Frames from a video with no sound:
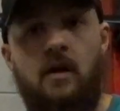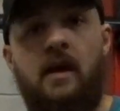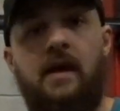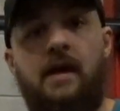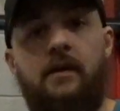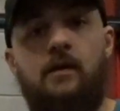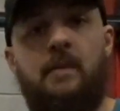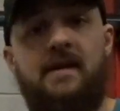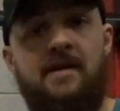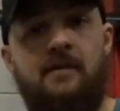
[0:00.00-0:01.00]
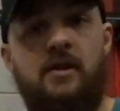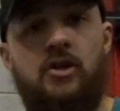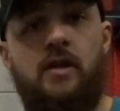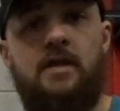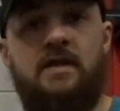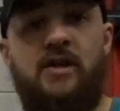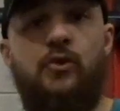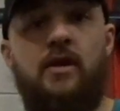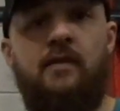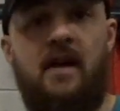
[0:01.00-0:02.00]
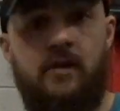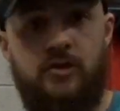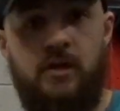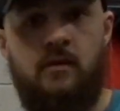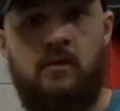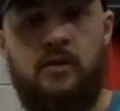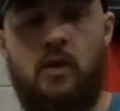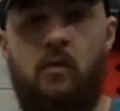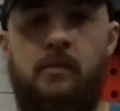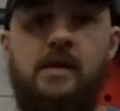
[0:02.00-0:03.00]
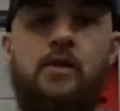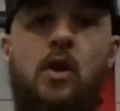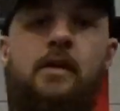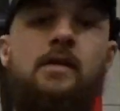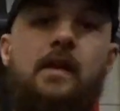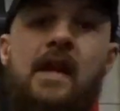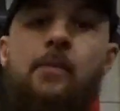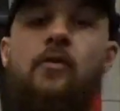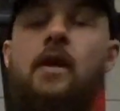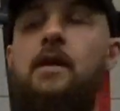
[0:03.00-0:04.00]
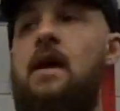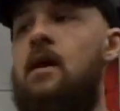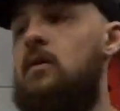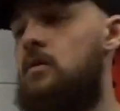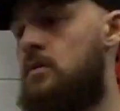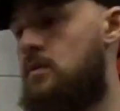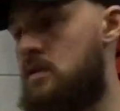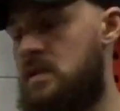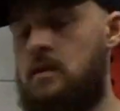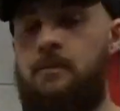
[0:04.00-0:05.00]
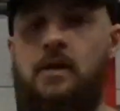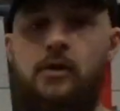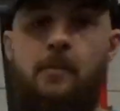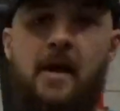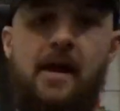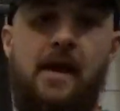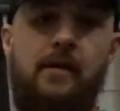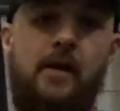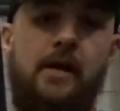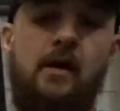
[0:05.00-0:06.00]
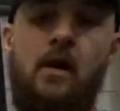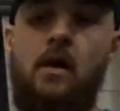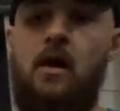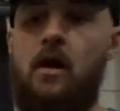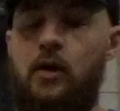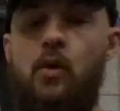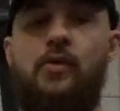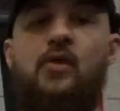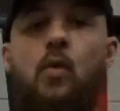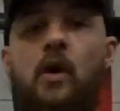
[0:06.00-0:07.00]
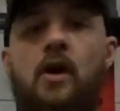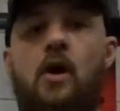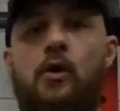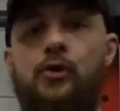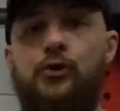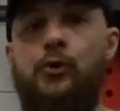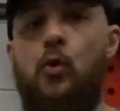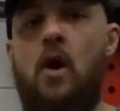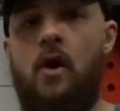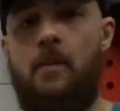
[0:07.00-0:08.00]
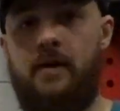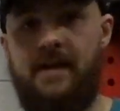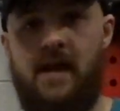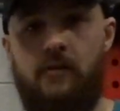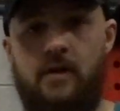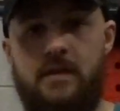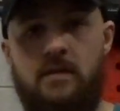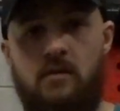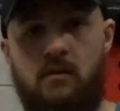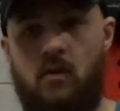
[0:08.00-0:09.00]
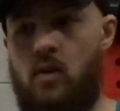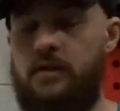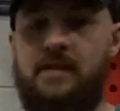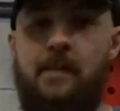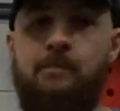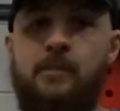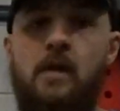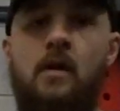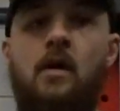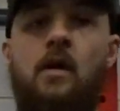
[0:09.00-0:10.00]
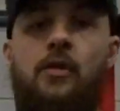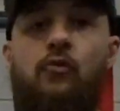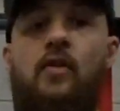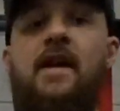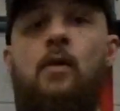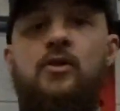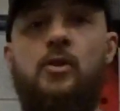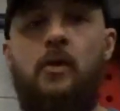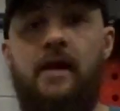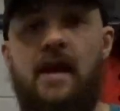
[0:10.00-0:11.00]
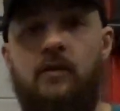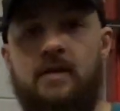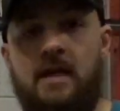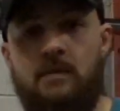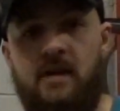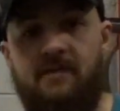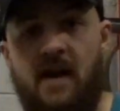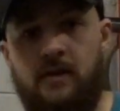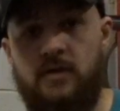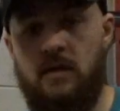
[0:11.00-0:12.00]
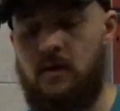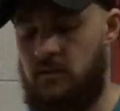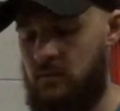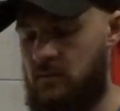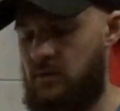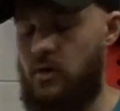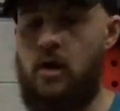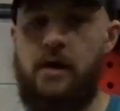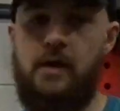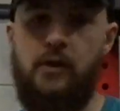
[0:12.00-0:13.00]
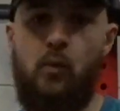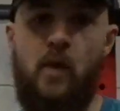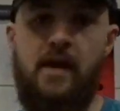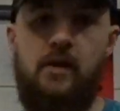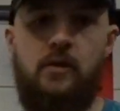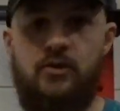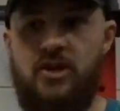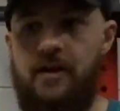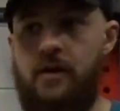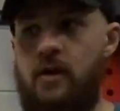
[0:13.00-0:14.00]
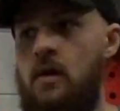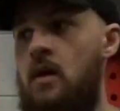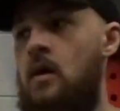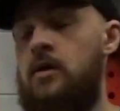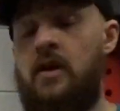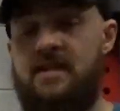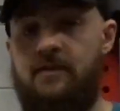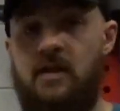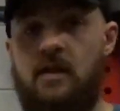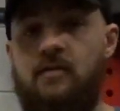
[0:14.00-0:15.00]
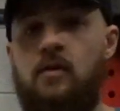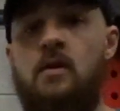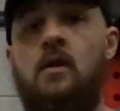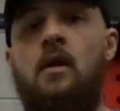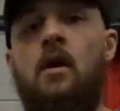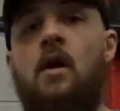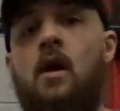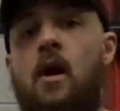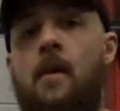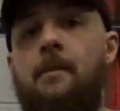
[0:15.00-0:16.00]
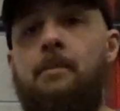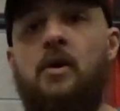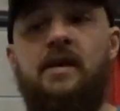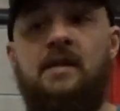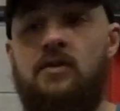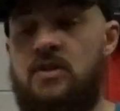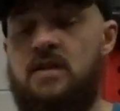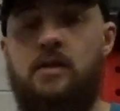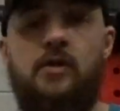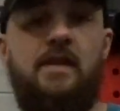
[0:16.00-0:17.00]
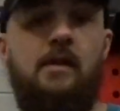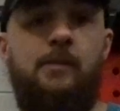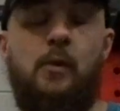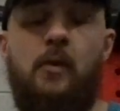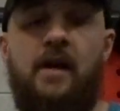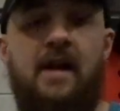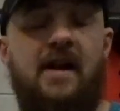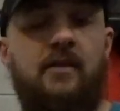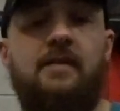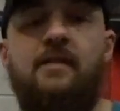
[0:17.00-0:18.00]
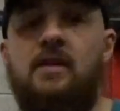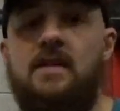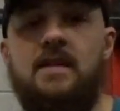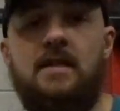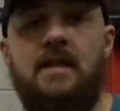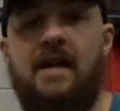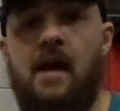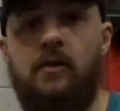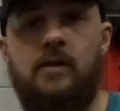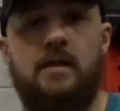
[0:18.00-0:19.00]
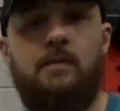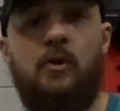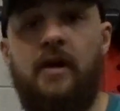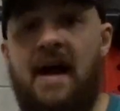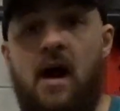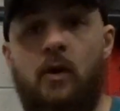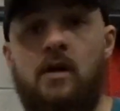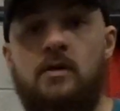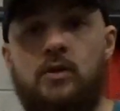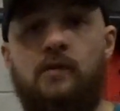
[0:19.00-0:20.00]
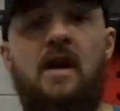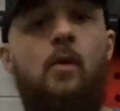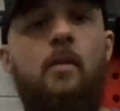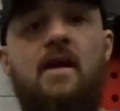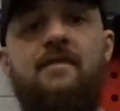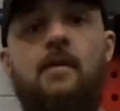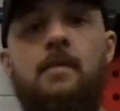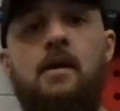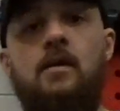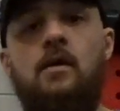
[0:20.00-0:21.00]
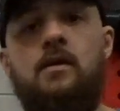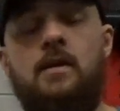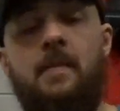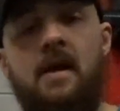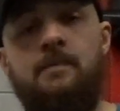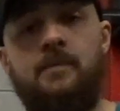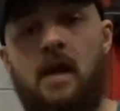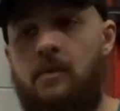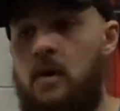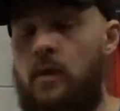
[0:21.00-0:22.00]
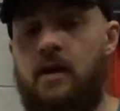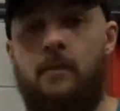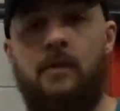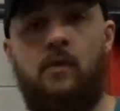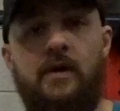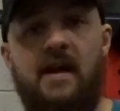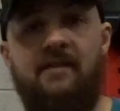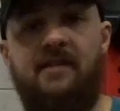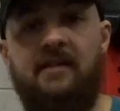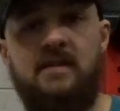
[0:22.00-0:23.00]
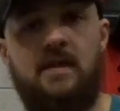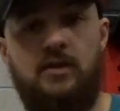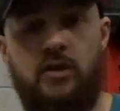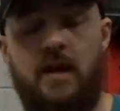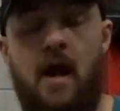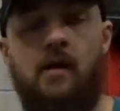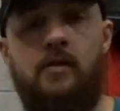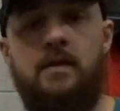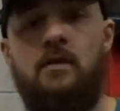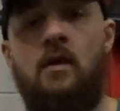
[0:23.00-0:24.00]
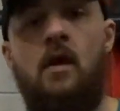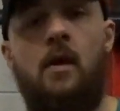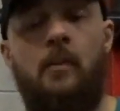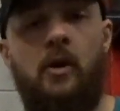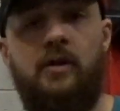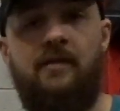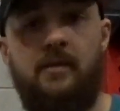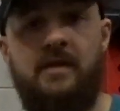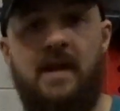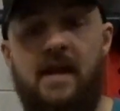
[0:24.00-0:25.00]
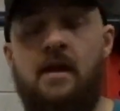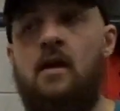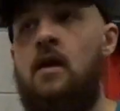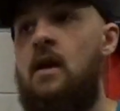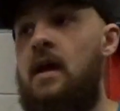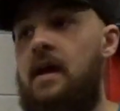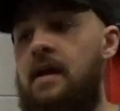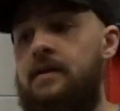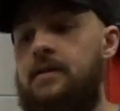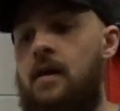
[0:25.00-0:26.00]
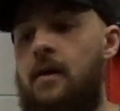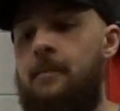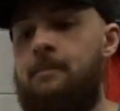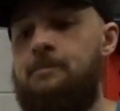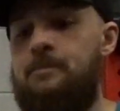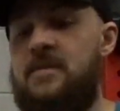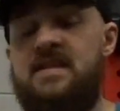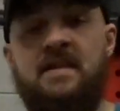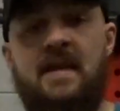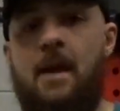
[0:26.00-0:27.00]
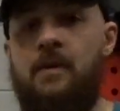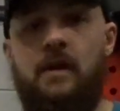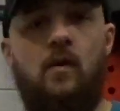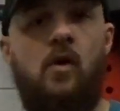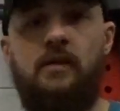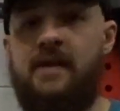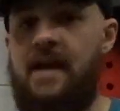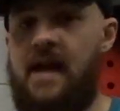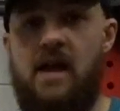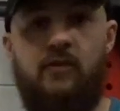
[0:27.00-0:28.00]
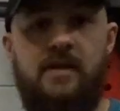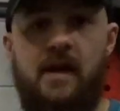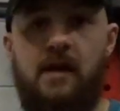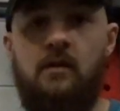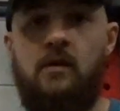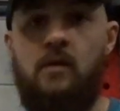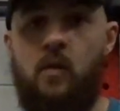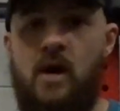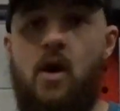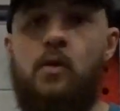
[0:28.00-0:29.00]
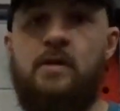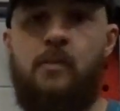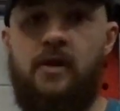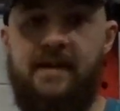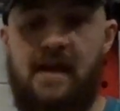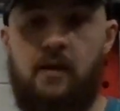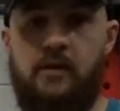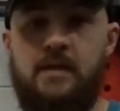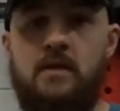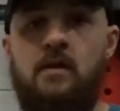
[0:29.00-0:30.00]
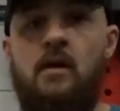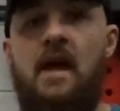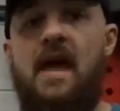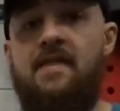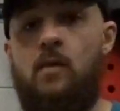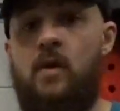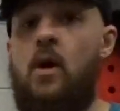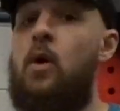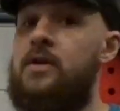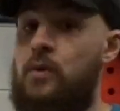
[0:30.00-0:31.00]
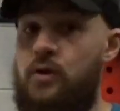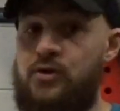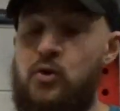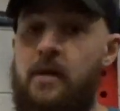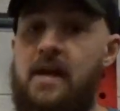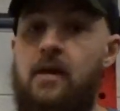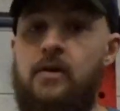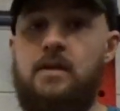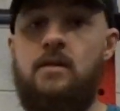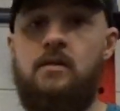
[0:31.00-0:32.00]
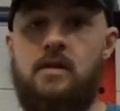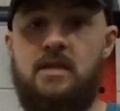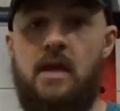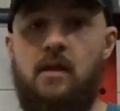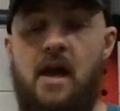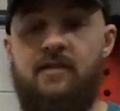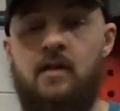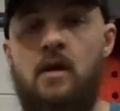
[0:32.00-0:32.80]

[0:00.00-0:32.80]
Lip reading: And by definition, it is a unit of energy. So me talking to the camera right now, sleeping in your bed at night, going through a workout, you are burning calories all the time. The rate at which you burn calories has many factors in it: your height, your weight, your gender, your activity level. But even just in your sleep, you burn on average 50 to 60 calories per an hour. So if I wear my Fitbit to bed, I might wake up and have 500 to 600 calories burned from the day. And this is happening all day, every day. We are always burning calories, and then we are also consuming calories to stay alive.